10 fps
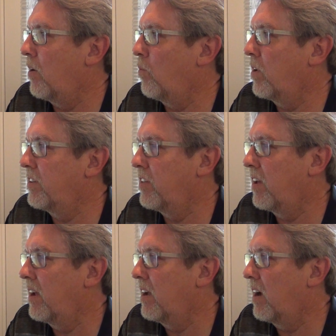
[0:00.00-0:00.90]
One of
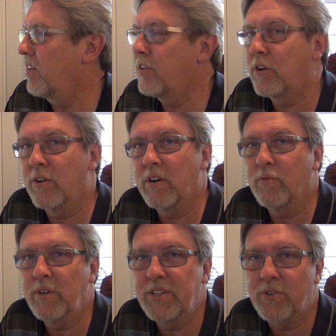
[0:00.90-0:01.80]
the other
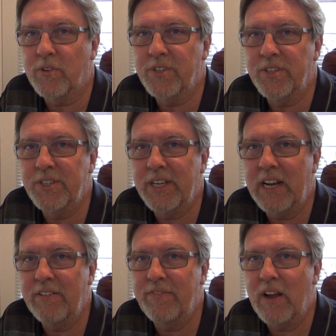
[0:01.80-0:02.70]
resources that
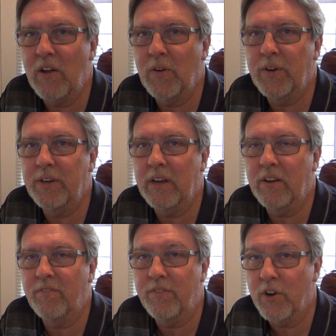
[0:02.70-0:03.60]
I found
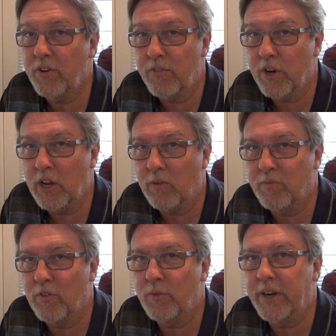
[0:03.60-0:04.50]
very, very
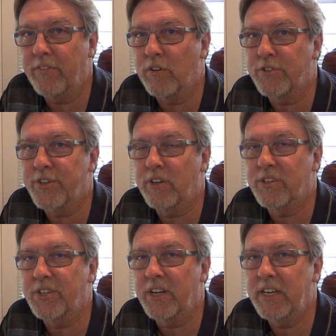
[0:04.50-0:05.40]
helpful when I first
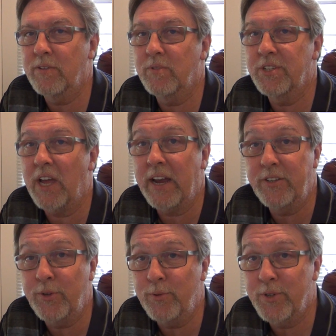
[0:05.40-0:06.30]
started studying was
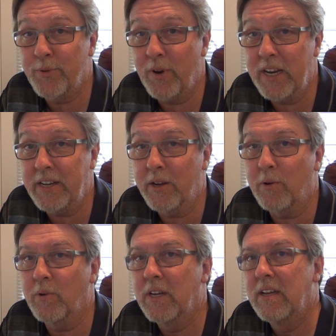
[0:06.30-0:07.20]
iTunes
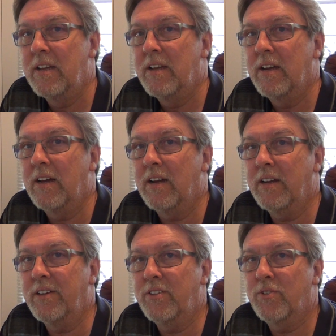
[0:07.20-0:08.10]
Radio.
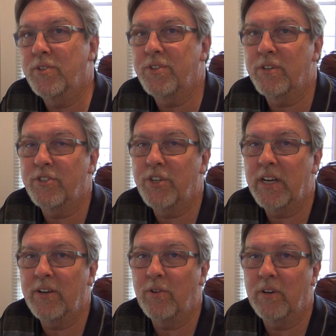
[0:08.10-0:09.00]
You can do a search
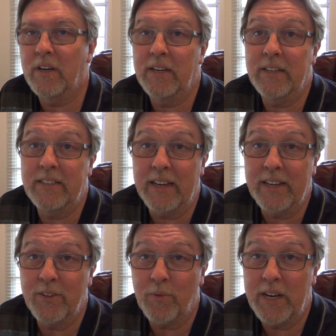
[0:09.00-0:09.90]
on
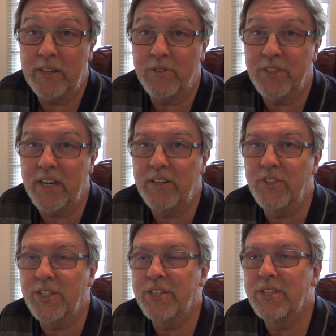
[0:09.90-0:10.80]
Italian radio
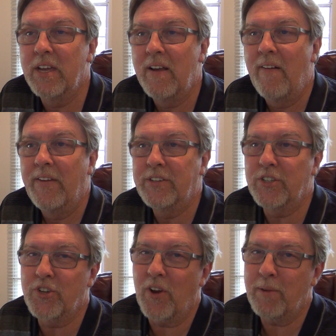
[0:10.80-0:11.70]
stations.
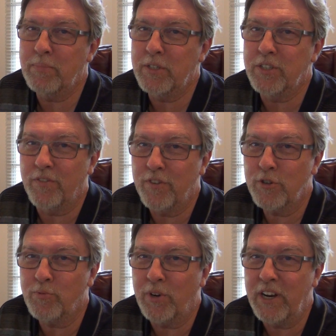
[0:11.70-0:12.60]
Just so happens the
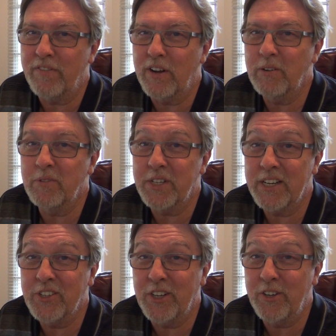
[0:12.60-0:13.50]
first one I found was
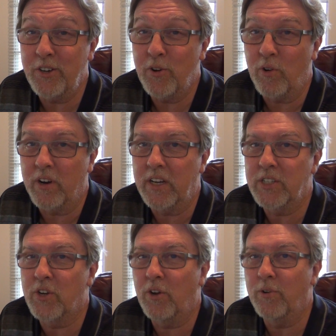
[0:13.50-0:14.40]
actually in New York.
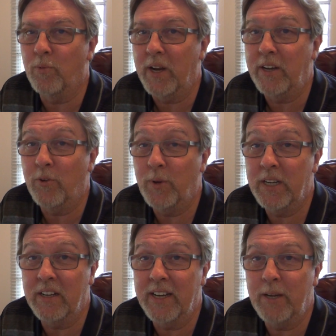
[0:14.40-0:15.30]
It's called Radio
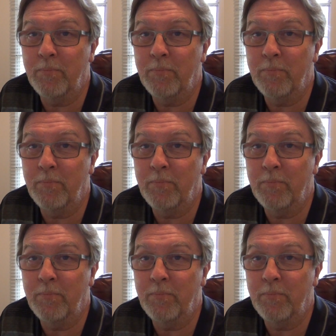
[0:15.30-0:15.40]
Italy,